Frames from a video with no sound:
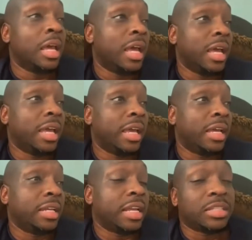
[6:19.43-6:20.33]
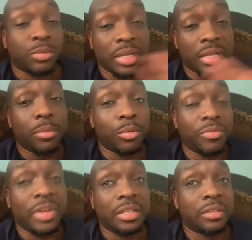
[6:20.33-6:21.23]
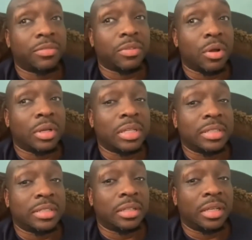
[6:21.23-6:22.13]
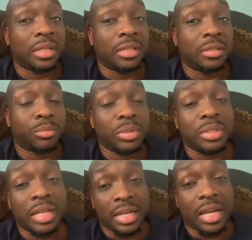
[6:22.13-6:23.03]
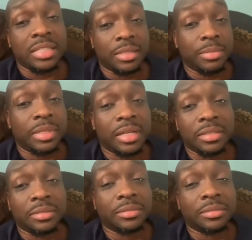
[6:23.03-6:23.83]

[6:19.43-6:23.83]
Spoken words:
and that's when I came up with Fatally Flawless and putting that concept together.